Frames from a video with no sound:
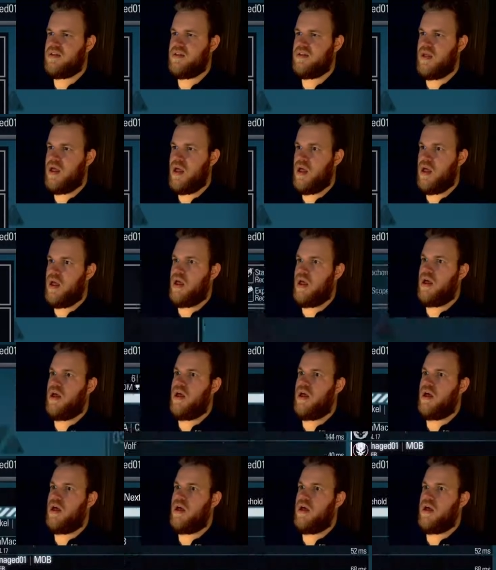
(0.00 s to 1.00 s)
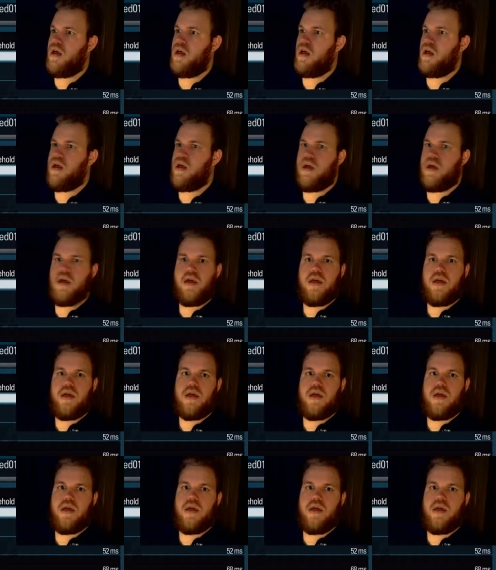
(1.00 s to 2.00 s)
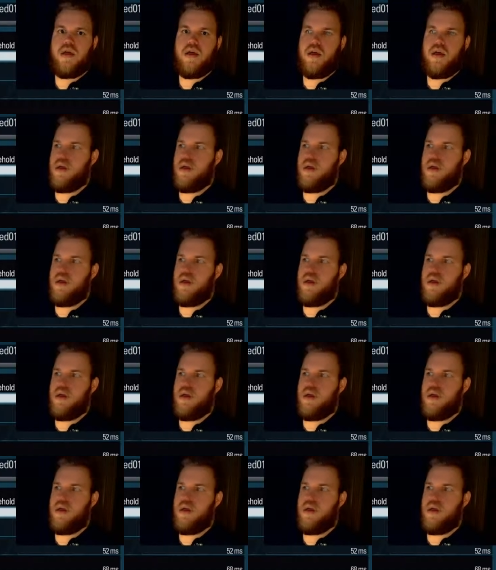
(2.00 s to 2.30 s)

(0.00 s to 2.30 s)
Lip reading: (no one is talking)